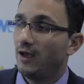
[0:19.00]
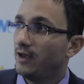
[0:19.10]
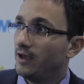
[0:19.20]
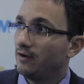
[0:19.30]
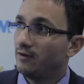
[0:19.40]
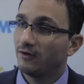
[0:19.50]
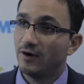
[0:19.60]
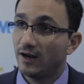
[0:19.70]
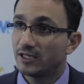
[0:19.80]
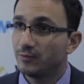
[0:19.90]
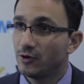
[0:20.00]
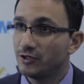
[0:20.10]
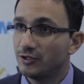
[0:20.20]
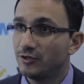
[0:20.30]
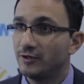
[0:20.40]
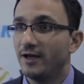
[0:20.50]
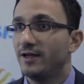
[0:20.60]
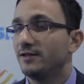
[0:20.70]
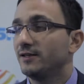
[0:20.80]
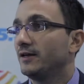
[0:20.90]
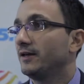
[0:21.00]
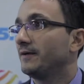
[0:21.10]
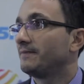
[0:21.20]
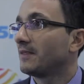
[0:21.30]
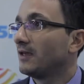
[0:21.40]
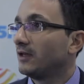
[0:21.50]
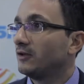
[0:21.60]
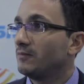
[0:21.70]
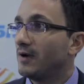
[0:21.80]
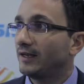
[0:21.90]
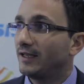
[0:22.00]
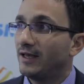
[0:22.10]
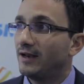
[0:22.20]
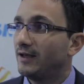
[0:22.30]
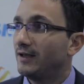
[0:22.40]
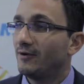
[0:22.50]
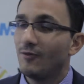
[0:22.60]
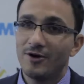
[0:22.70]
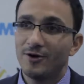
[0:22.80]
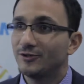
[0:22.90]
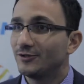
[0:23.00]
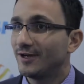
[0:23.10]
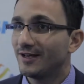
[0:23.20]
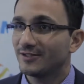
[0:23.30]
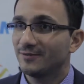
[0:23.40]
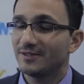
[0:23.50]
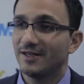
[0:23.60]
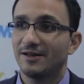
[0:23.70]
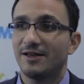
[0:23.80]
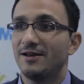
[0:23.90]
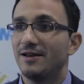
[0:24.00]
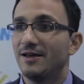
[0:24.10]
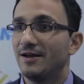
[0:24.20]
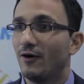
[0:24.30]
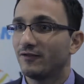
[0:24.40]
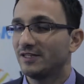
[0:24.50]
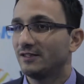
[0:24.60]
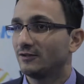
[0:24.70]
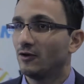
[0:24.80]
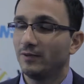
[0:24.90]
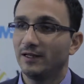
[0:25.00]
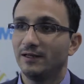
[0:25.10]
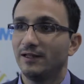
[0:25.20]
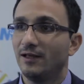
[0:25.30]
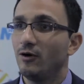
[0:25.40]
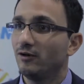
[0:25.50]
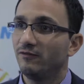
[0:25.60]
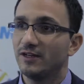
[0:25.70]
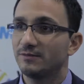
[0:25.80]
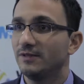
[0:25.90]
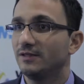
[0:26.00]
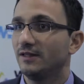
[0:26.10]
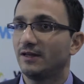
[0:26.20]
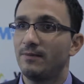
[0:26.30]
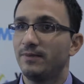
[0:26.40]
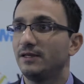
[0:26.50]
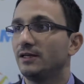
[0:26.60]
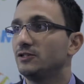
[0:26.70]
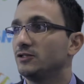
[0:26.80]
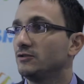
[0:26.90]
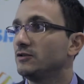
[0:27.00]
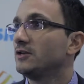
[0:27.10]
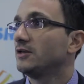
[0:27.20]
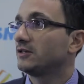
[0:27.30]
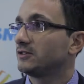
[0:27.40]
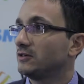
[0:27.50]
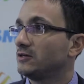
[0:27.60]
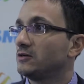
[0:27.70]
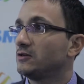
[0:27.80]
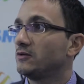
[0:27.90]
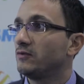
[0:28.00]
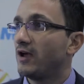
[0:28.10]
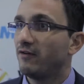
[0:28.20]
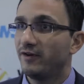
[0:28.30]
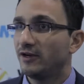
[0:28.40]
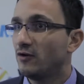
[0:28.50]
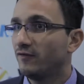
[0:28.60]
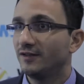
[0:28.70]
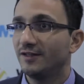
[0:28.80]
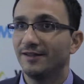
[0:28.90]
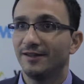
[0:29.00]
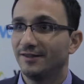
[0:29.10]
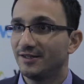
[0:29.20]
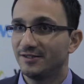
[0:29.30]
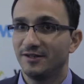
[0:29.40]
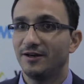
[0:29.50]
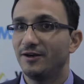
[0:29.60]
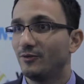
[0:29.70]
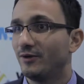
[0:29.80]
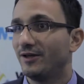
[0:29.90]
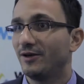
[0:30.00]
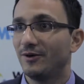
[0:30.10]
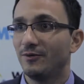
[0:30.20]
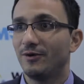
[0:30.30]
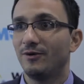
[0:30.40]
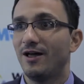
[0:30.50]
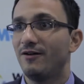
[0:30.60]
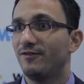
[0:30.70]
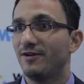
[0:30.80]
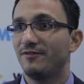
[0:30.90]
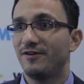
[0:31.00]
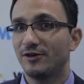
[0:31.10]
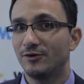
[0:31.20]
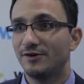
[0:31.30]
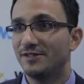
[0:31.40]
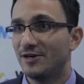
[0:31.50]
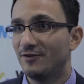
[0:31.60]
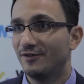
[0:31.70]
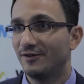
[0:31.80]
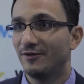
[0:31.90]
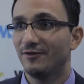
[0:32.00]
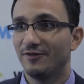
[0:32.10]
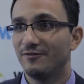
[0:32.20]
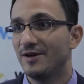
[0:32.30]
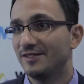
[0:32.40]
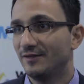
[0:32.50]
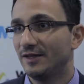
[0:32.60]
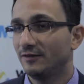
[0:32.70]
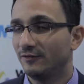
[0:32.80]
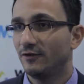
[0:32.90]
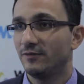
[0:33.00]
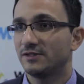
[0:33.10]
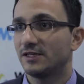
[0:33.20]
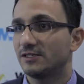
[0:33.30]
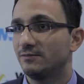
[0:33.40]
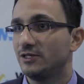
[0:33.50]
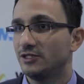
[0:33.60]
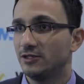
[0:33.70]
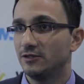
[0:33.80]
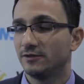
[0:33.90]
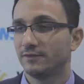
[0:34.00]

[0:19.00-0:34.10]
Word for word: Uh, great exposure and uh, you might get uh, one or two customers that can uh, offset completely the whole investment that the company can do. So we are very confident that this year we, we will have a very good return of, of investment from this exhibition.